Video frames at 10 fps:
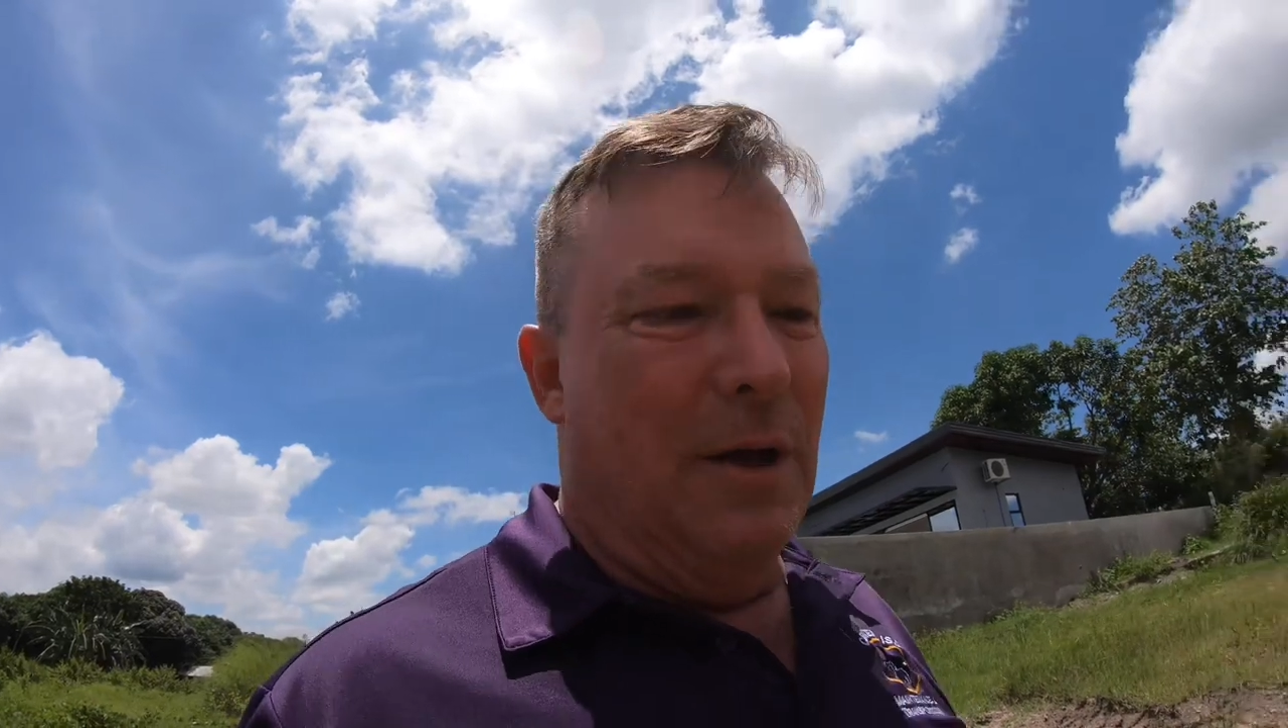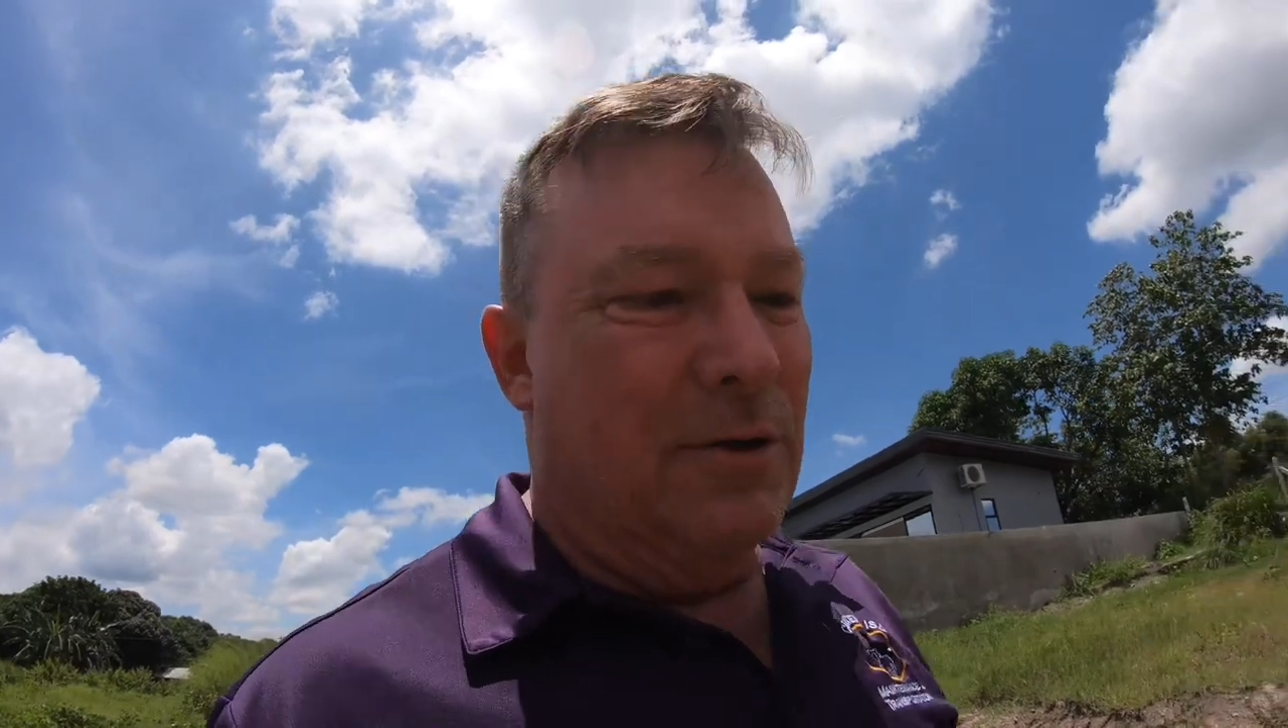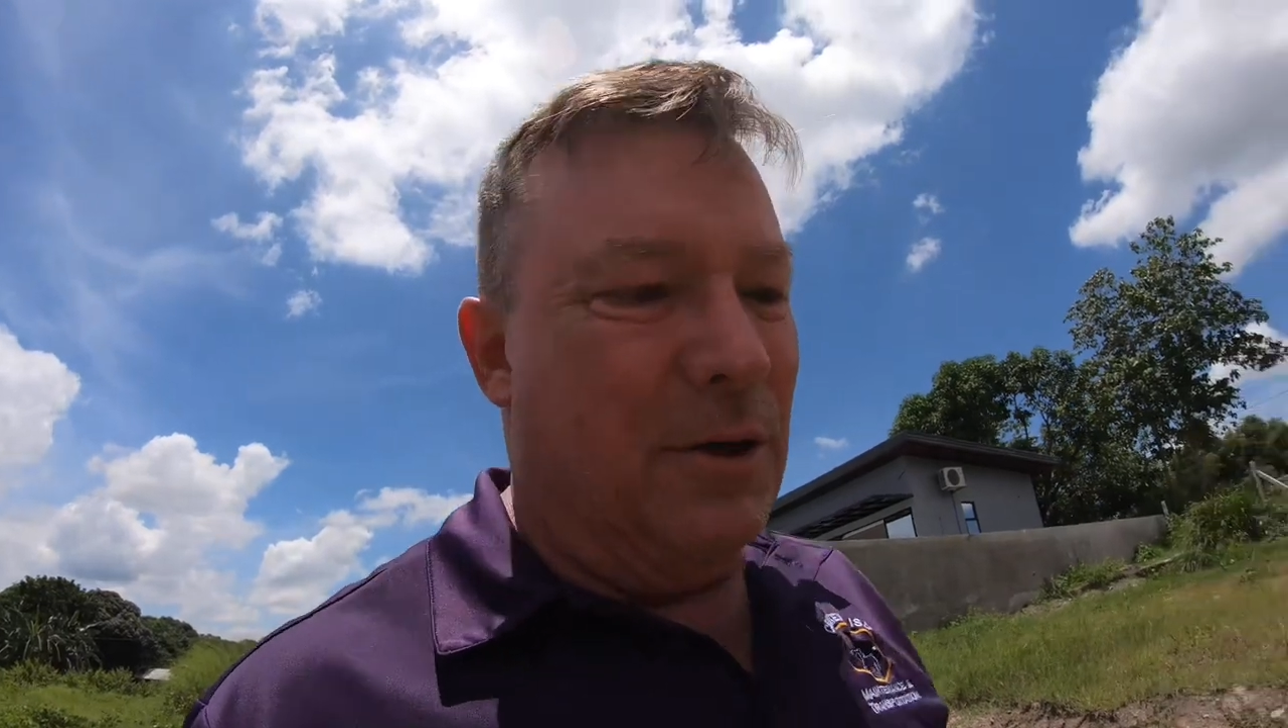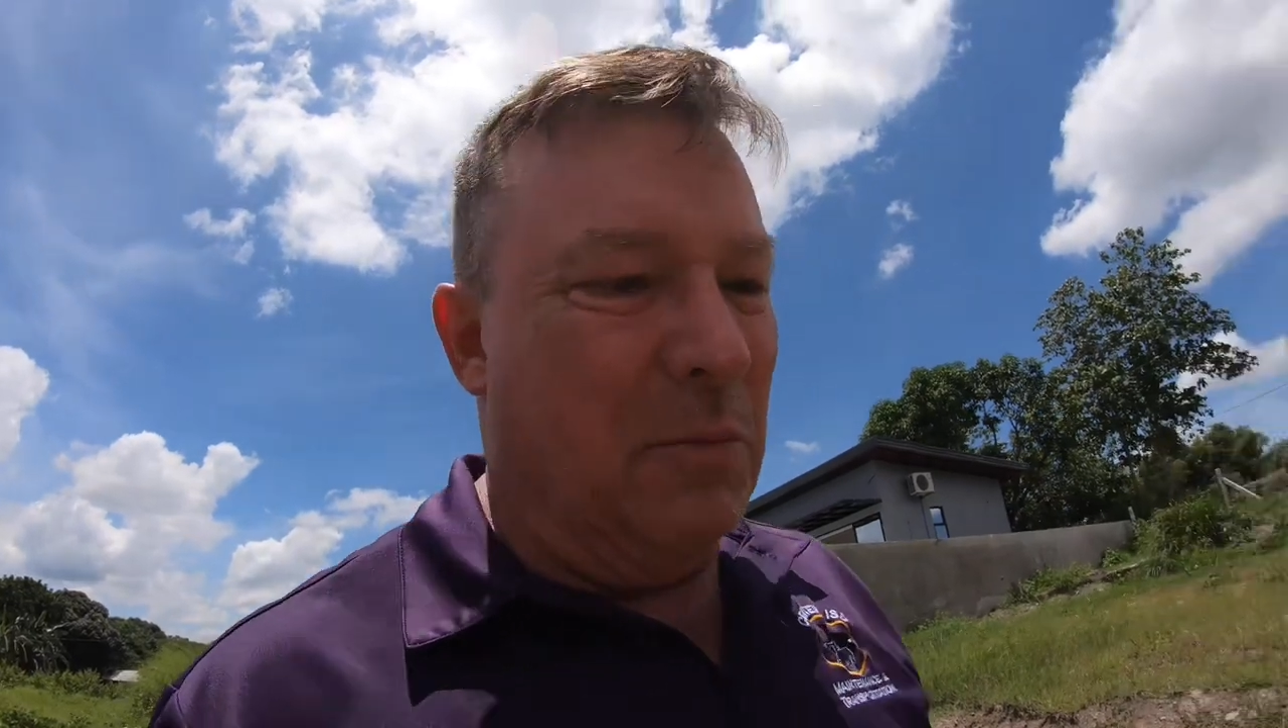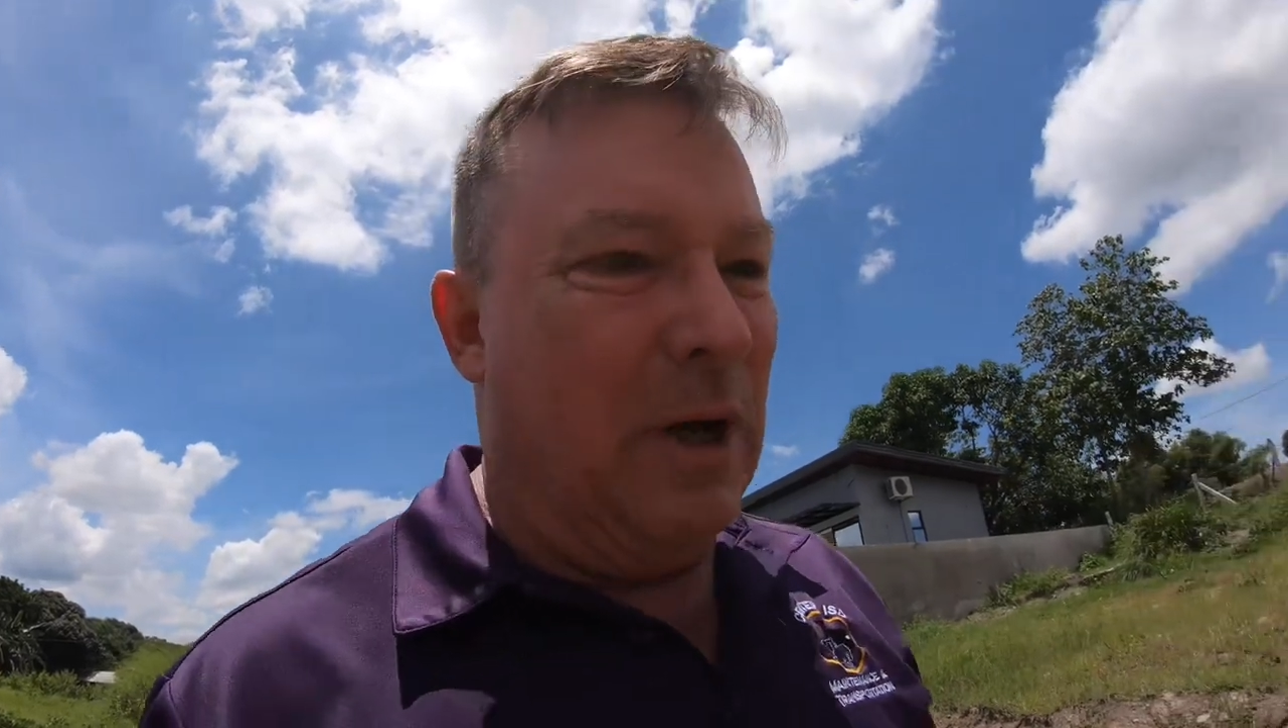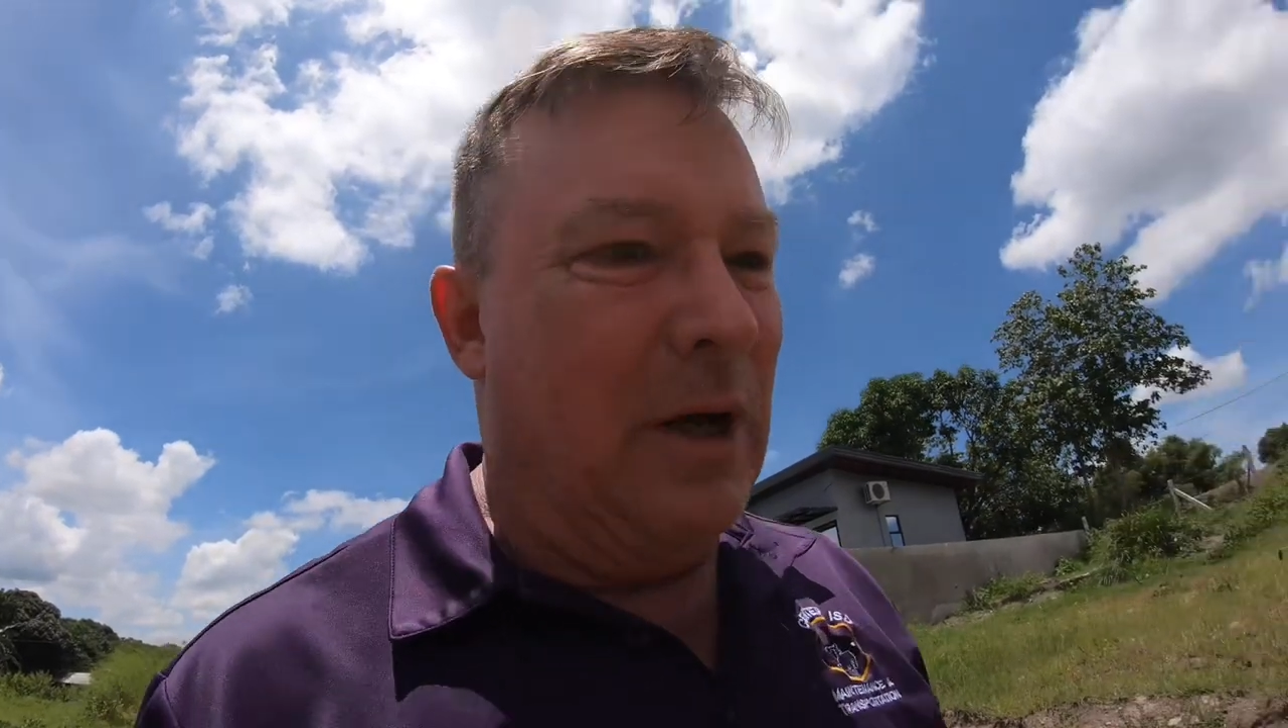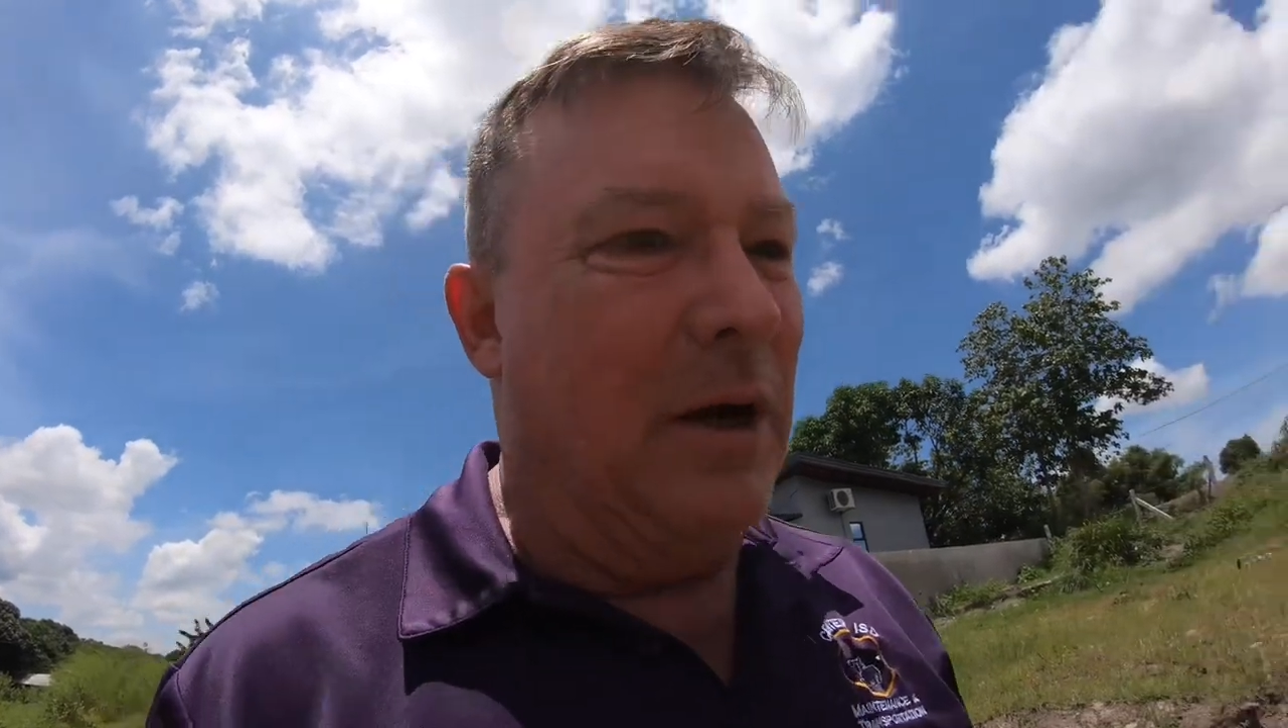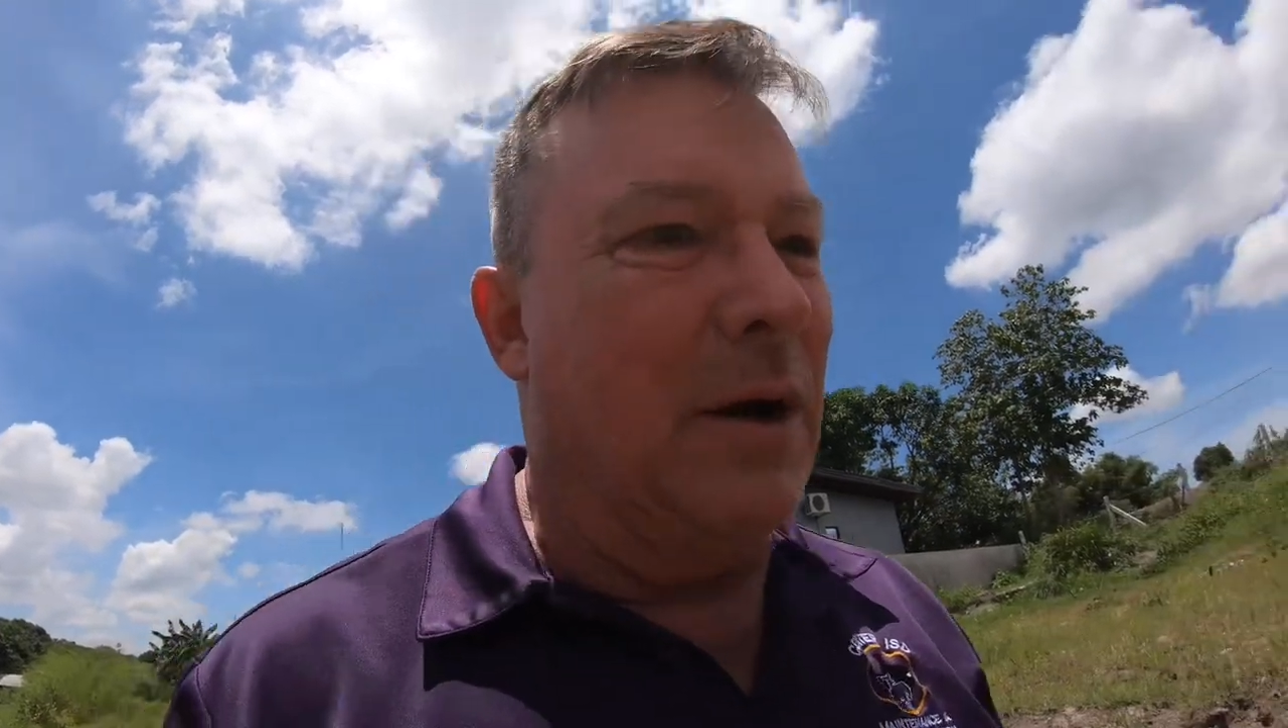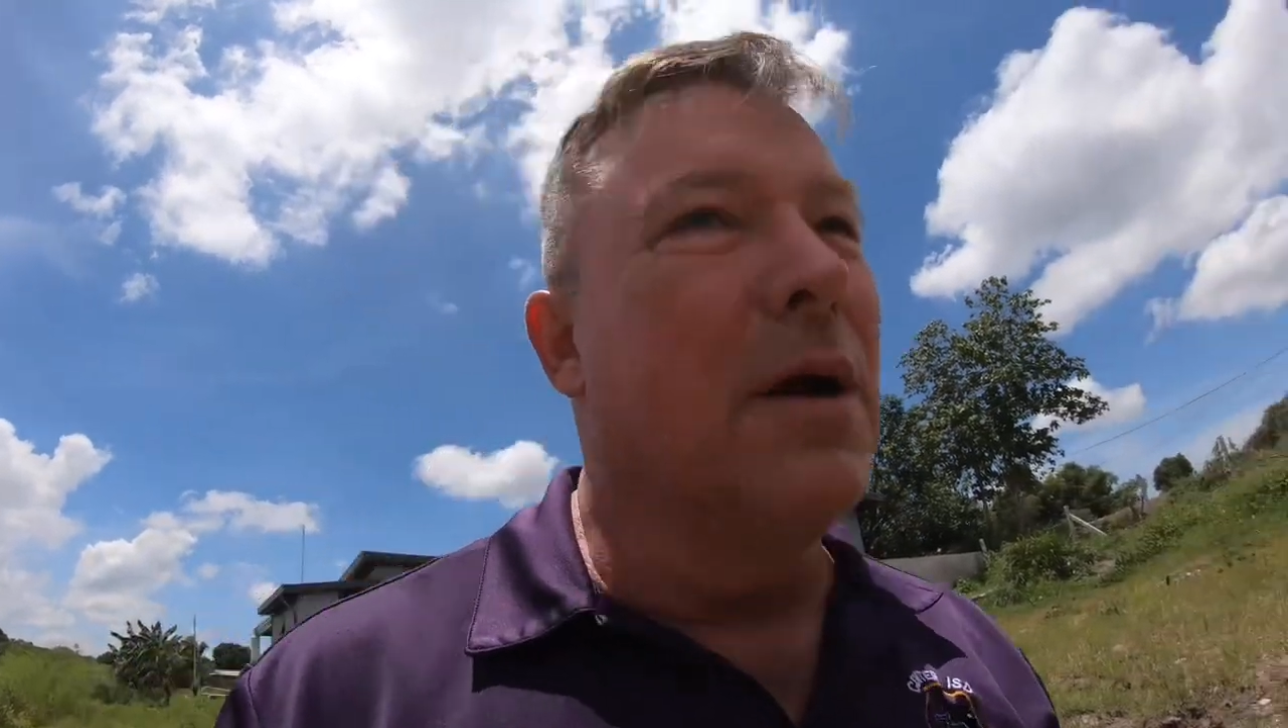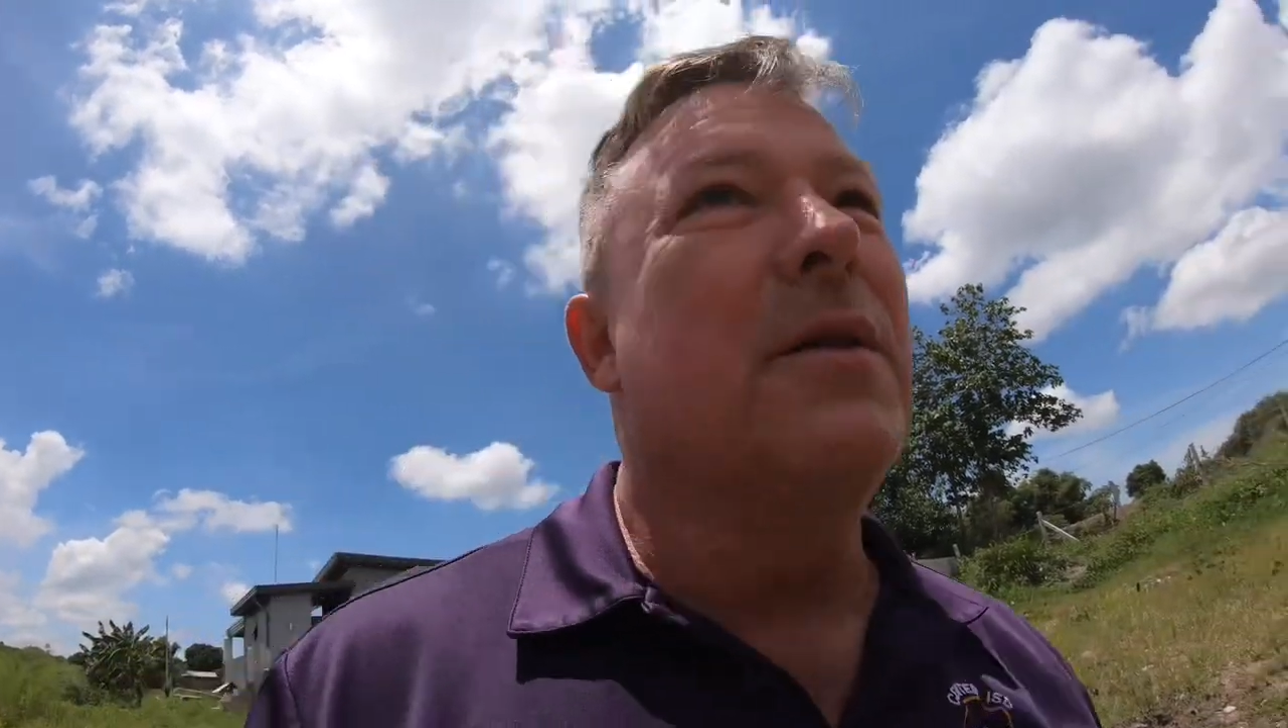Should be
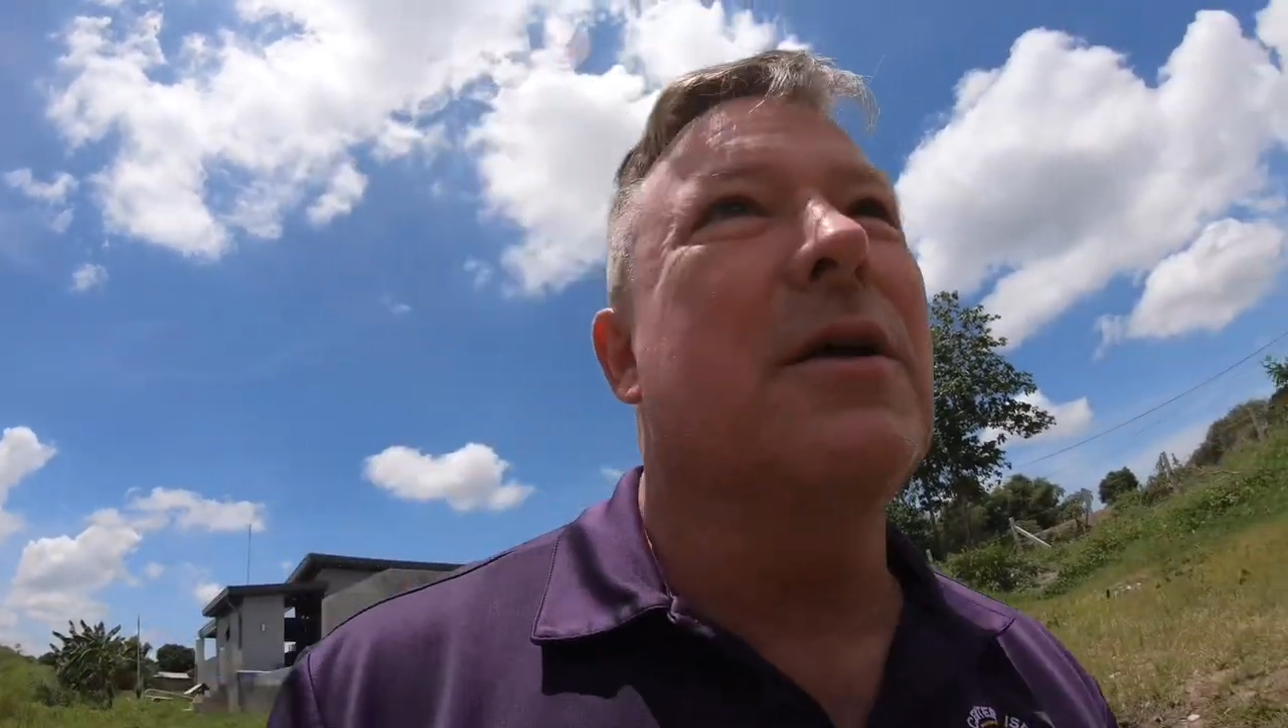here